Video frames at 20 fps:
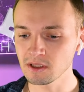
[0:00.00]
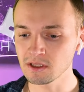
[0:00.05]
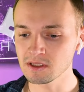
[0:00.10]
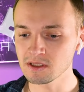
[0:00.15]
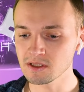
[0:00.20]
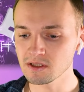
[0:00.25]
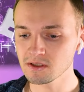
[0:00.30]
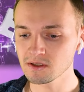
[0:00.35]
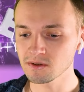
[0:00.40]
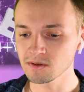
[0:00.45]

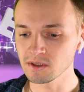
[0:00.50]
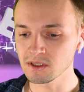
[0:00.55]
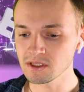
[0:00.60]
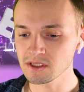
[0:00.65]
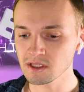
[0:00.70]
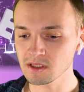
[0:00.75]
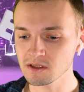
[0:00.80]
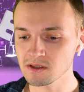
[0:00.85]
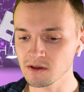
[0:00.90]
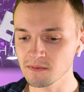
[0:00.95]
It's to
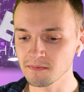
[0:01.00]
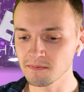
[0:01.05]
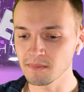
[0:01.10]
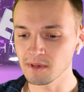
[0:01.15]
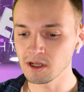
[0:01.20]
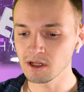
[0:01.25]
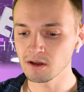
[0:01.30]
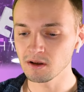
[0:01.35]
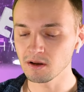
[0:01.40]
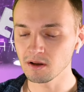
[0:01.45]
listen some
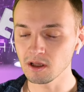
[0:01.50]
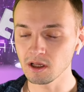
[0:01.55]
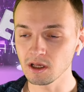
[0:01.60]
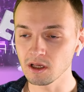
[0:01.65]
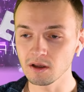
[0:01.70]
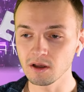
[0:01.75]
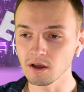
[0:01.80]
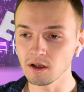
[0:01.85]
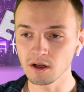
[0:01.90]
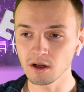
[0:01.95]
a
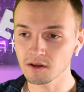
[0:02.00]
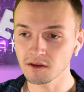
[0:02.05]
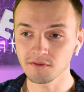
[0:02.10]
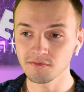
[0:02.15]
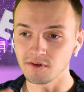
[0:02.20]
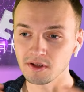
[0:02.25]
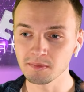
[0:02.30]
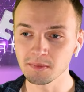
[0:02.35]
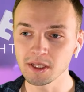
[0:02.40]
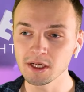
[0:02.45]
lot of
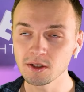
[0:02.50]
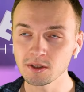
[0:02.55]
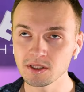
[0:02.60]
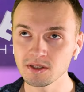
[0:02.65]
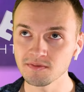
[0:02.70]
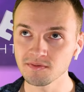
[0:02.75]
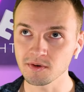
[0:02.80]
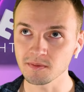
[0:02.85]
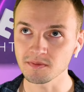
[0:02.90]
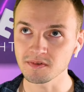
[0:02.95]
the melody
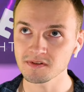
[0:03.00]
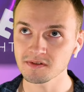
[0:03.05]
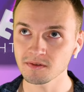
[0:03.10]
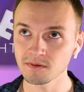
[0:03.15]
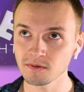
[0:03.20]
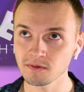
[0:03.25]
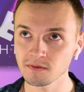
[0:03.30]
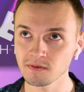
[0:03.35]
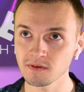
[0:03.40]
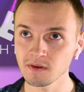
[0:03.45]
from
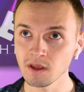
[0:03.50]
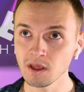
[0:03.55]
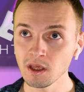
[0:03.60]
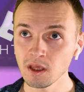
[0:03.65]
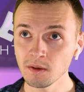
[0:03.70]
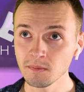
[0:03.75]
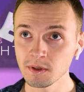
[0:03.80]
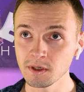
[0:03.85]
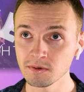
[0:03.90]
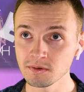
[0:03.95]
songs,
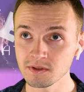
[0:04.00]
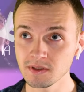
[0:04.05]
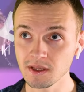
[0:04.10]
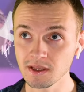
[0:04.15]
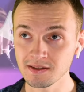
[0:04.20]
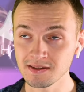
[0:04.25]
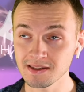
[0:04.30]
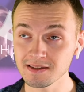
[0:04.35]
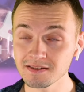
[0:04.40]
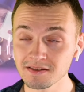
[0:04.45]
because
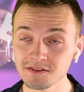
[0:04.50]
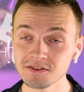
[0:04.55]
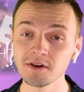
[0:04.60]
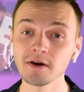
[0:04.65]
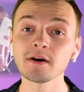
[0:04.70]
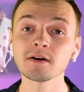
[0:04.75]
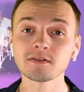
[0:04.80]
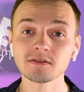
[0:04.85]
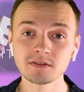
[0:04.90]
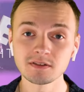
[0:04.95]
this
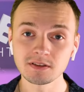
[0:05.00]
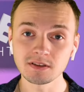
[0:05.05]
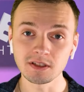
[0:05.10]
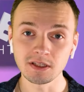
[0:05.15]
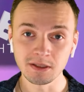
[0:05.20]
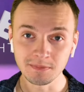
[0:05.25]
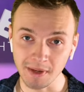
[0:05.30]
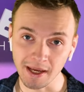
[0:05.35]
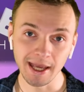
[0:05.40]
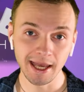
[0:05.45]
stuck
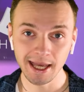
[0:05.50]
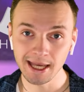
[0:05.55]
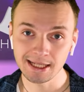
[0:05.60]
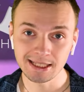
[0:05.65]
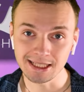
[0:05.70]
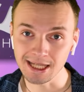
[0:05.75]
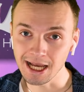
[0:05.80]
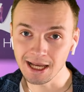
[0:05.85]
in my head.